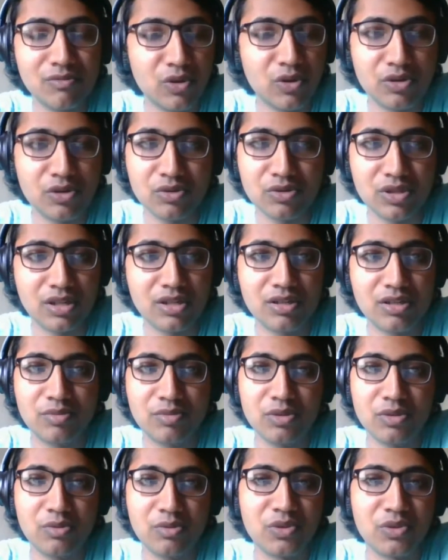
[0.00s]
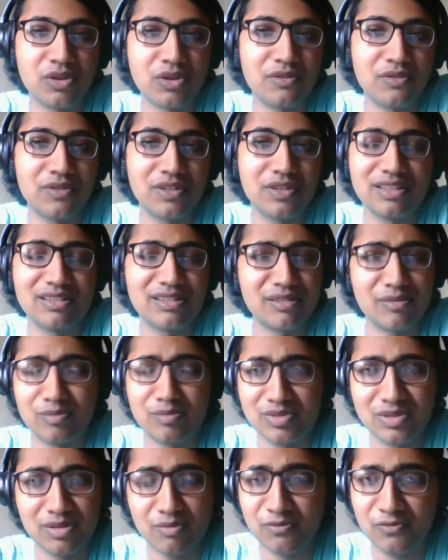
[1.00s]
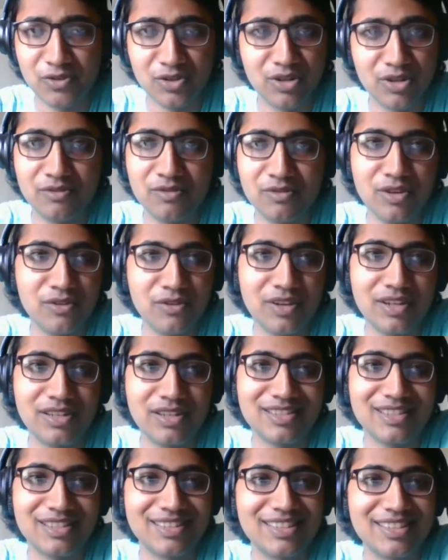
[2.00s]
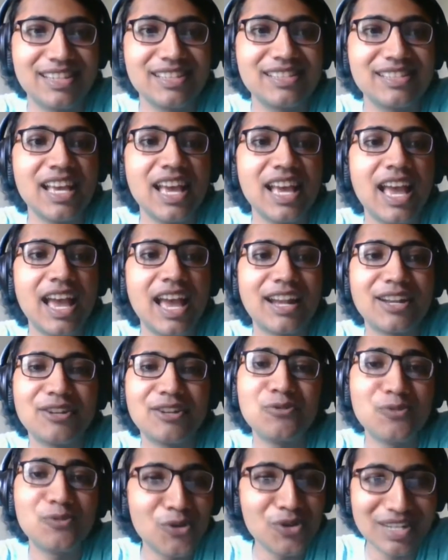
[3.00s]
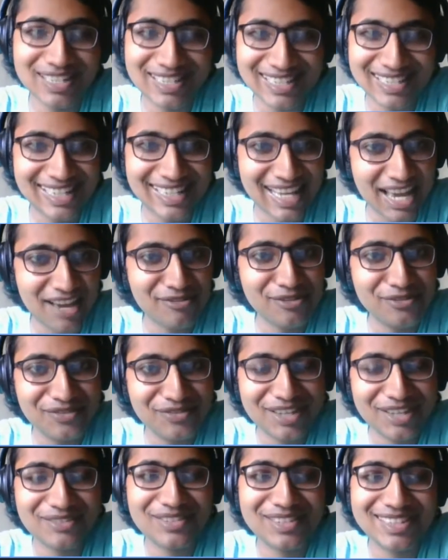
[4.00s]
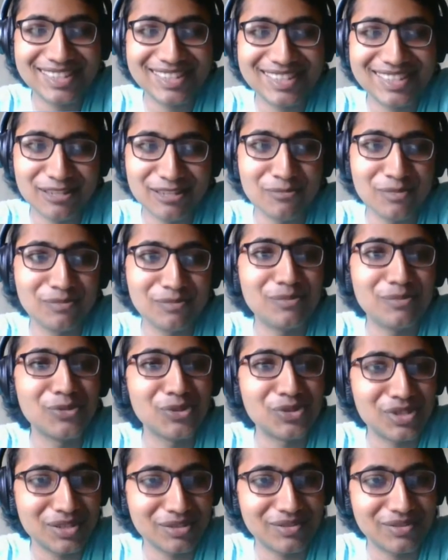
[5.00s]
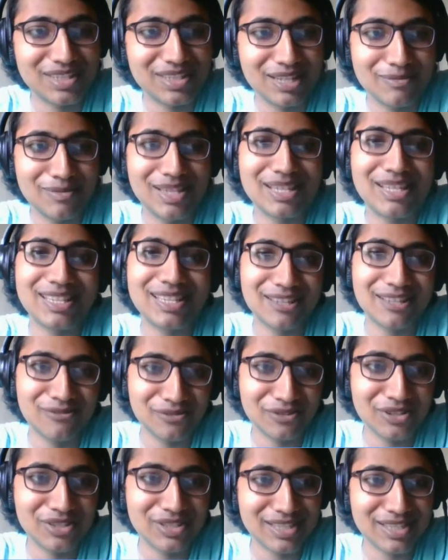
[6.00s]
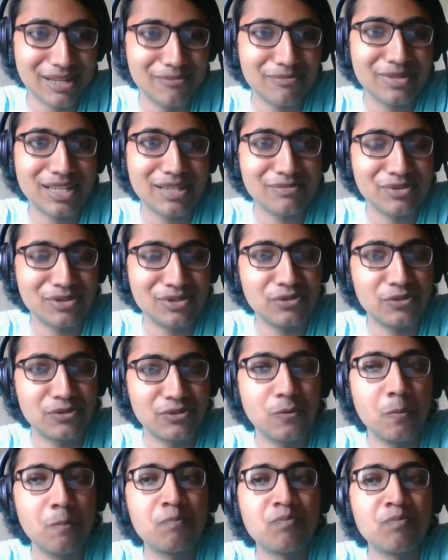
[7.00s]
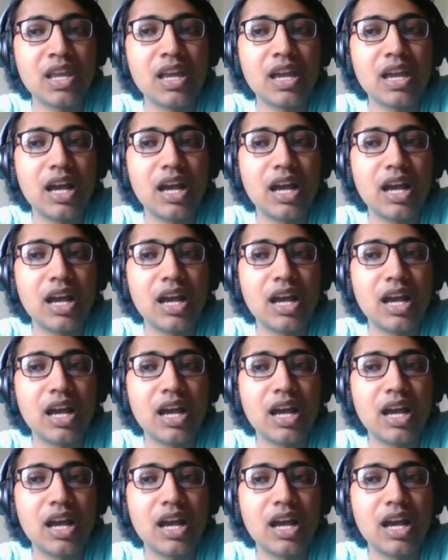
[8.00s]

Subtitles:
what you think about more often. It's some weird way of asking things, and you won't really have a favorite theorem most of the time. Like, of course, sometimes you do.